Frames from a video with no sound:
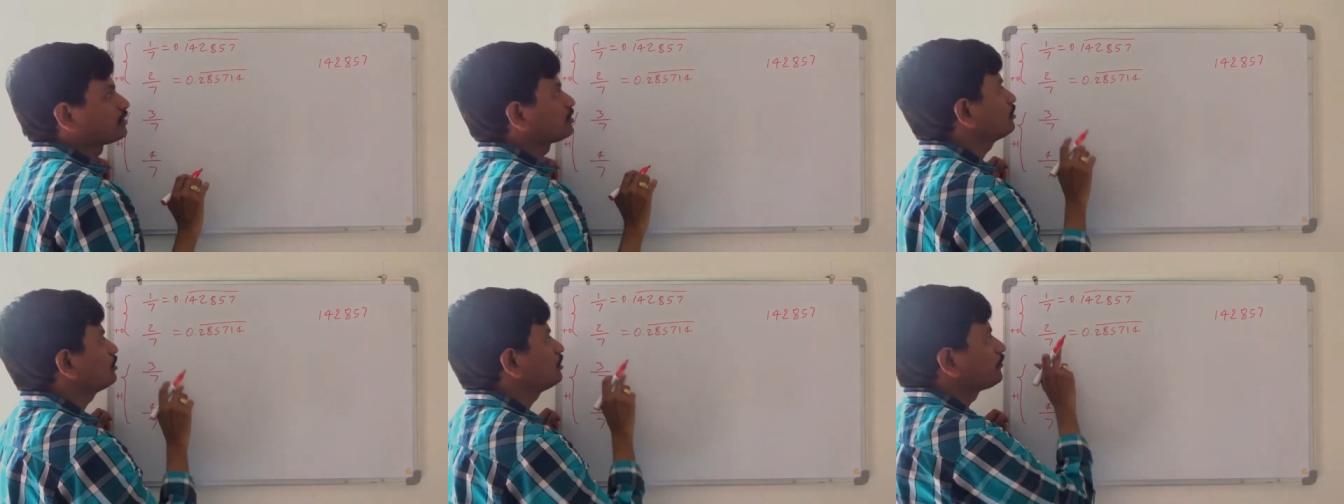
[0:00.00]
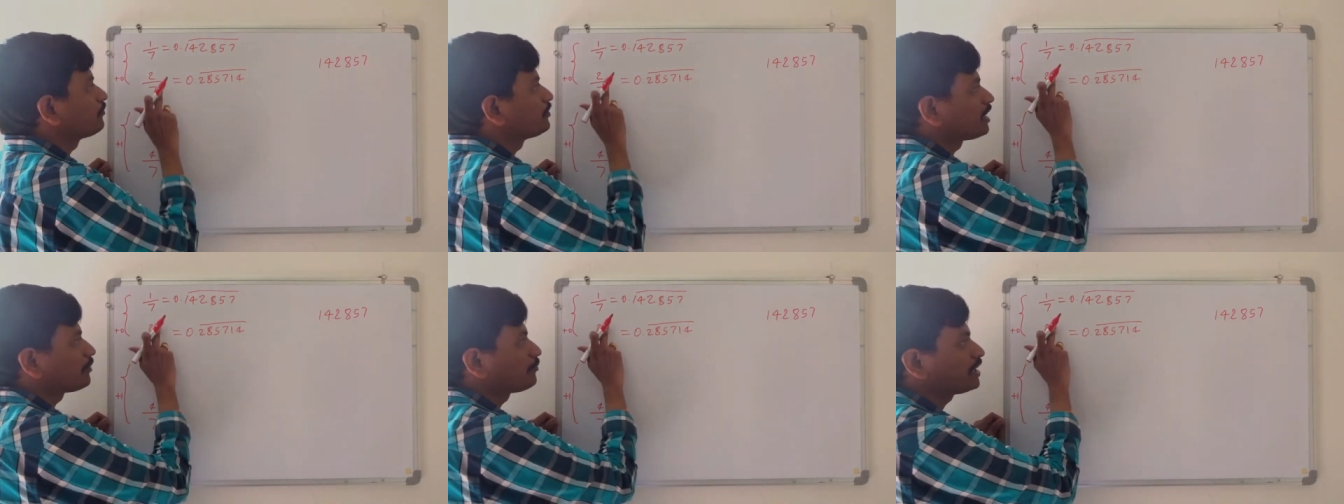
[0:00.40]
So
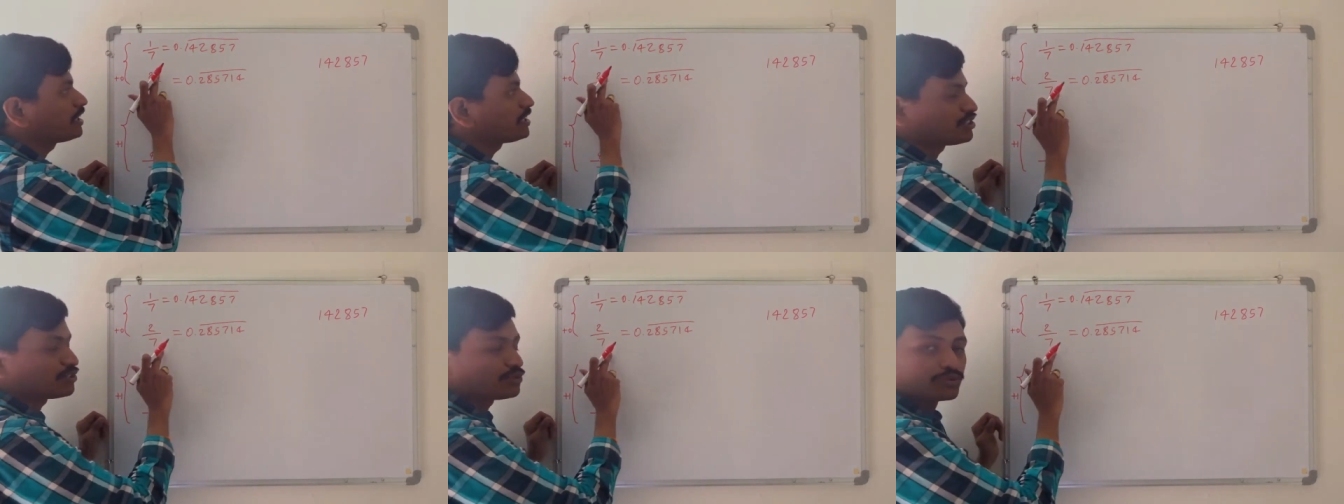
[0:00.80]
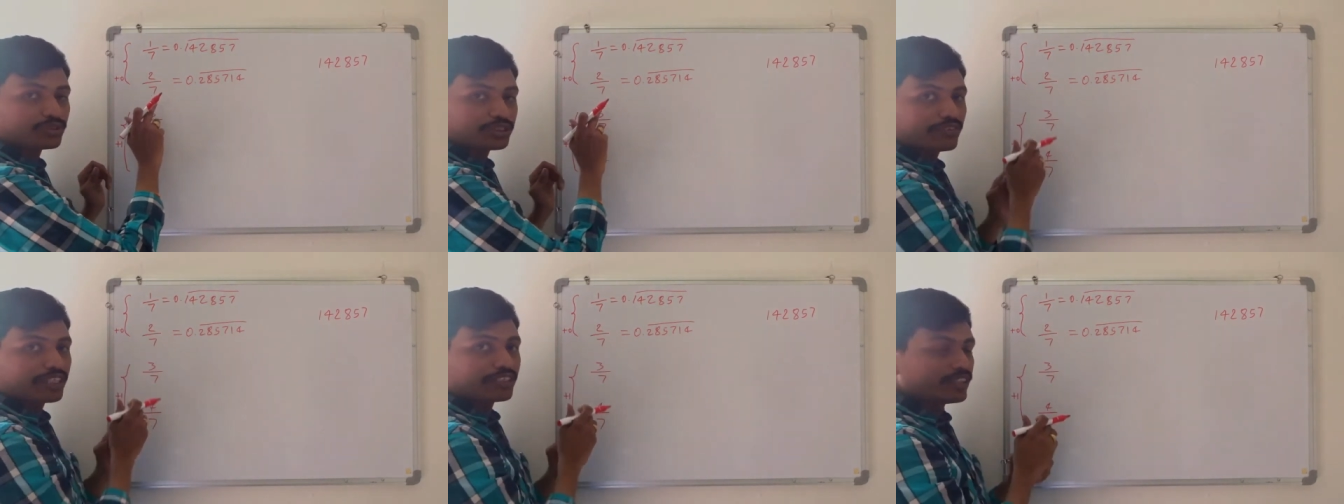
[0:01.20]
if the remainder is
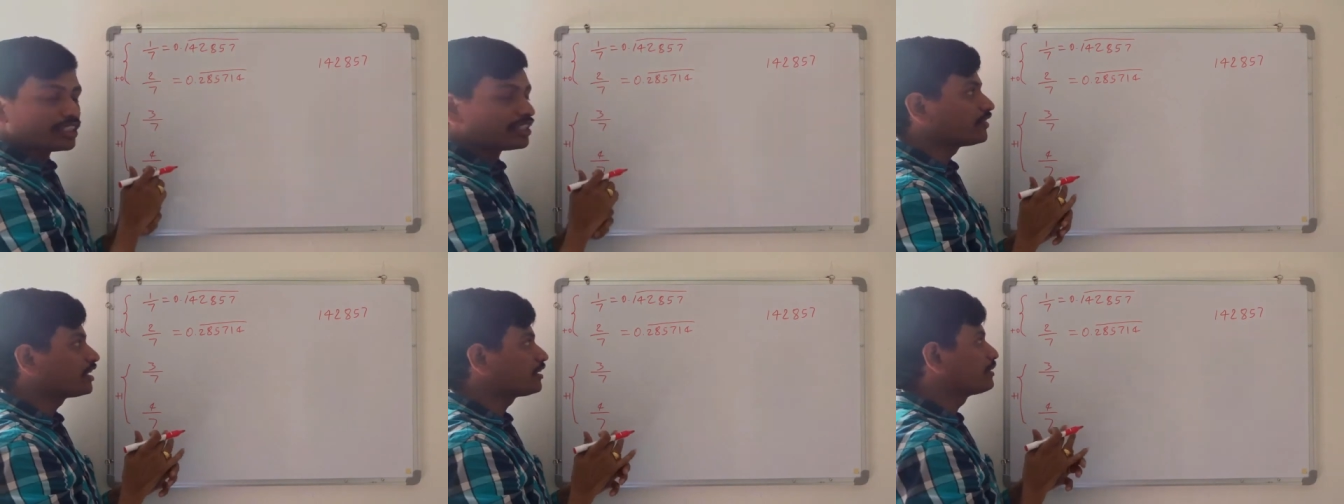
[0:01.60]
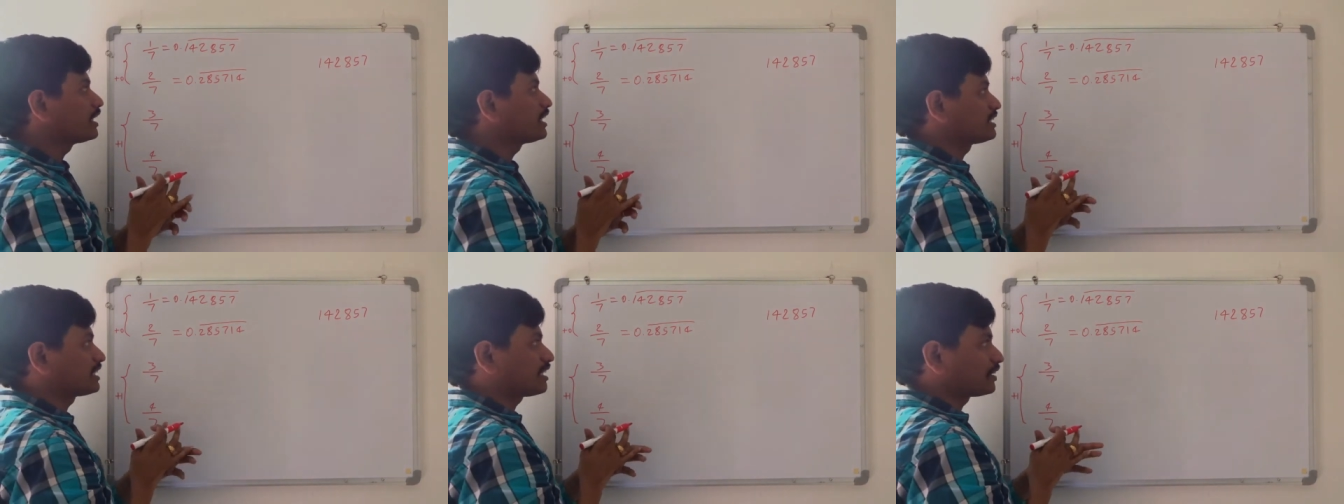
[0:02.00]
2, when we divide
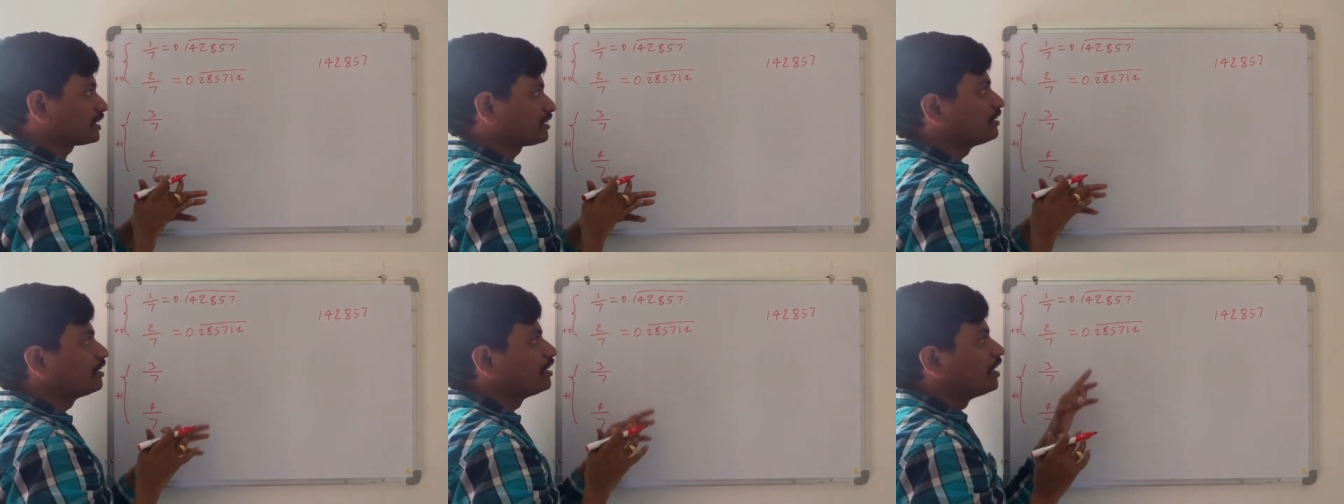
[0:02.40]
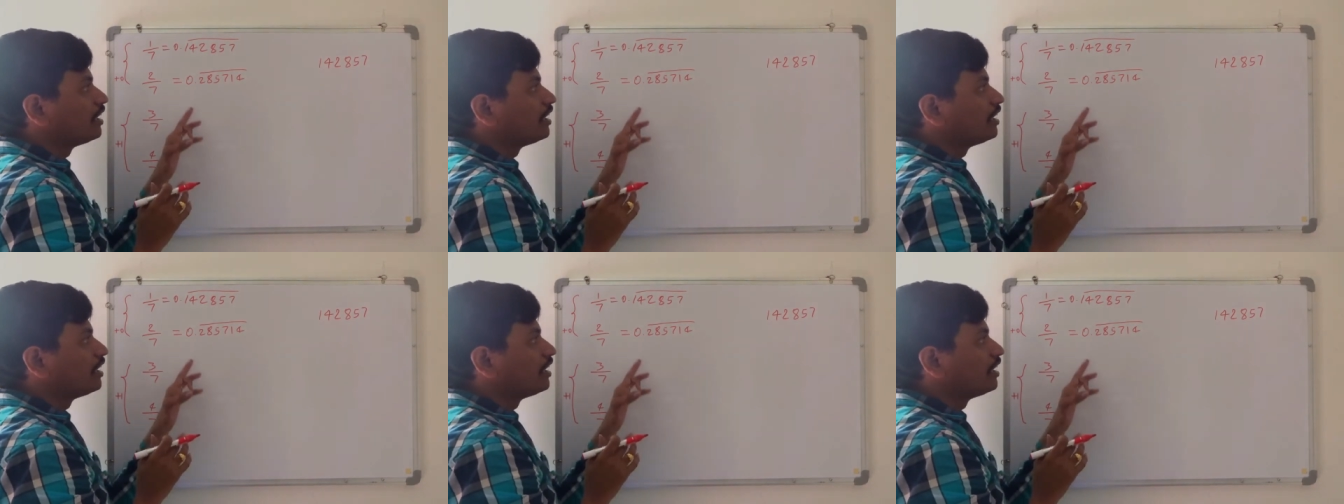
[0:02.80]
by 7,